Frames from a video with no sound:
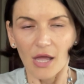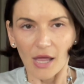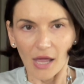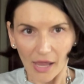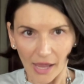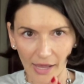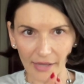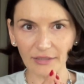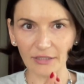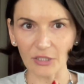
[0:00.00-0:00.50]

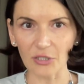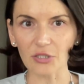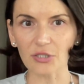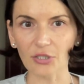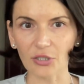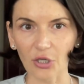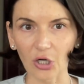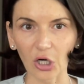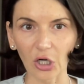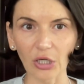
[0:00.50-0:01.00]
And
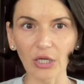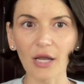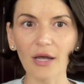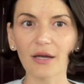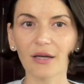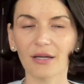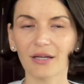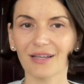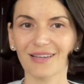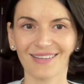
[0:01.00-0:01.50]
concern
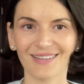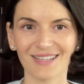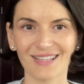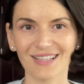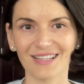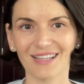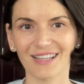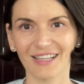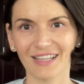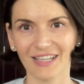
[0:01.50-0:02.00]

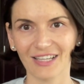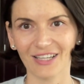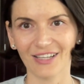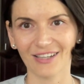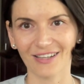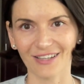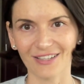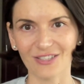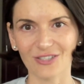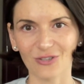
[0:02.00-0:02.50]

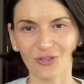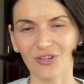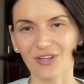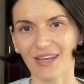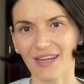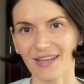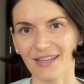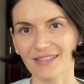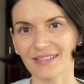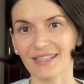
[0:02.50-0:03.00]

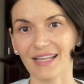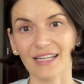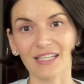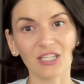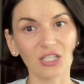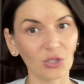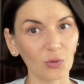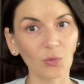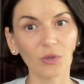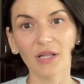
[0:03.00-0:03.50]
is that
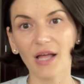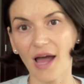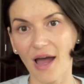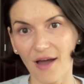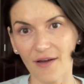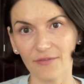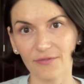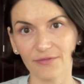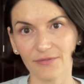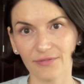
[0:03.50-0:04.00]
you will
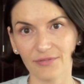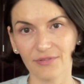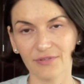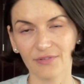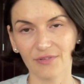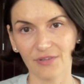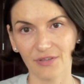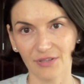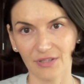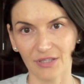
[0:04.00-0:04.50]
have
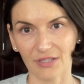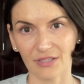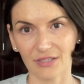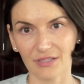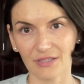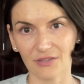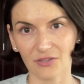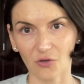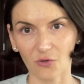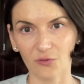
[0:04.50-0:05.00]

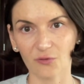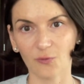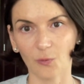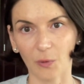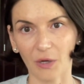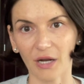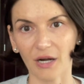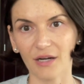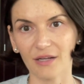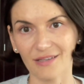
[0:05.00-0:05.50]
this
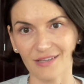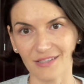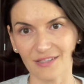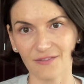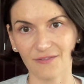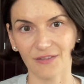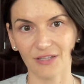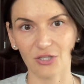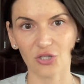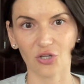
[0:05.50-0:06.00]
software, this
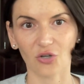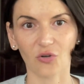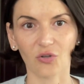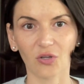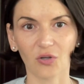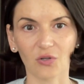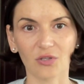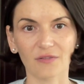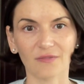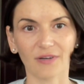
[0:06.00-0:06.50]
feature on
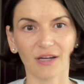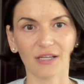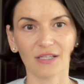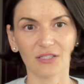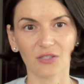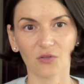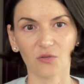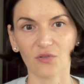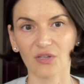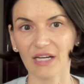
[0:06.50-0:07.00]
your device
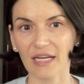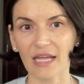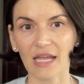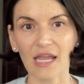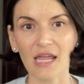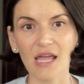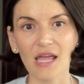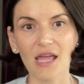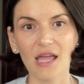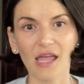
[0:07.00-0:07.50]
already,
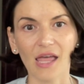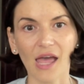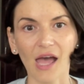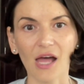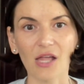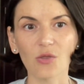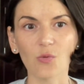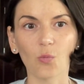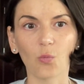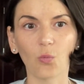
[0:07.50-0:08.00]

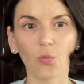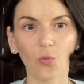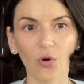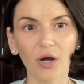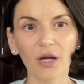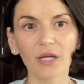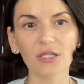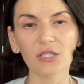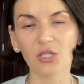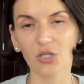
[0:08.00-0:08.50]
and
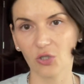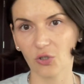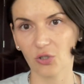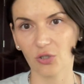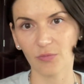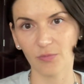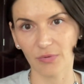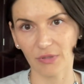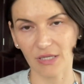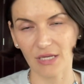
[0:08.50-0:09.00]
what
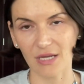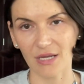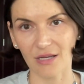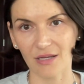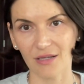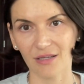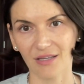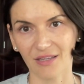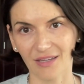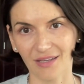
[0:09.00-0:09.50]
could be
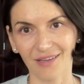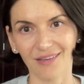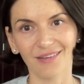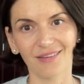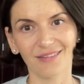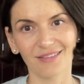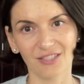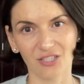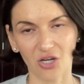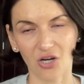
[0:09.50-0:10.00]

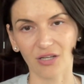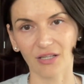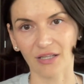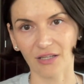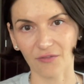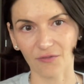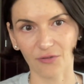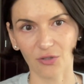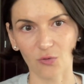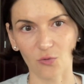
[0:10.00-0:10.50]
done in the
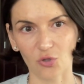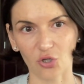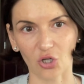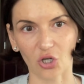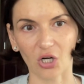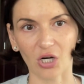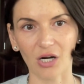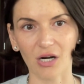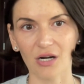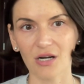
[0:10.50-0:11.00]

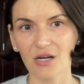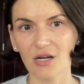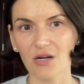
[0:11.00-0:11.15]
future.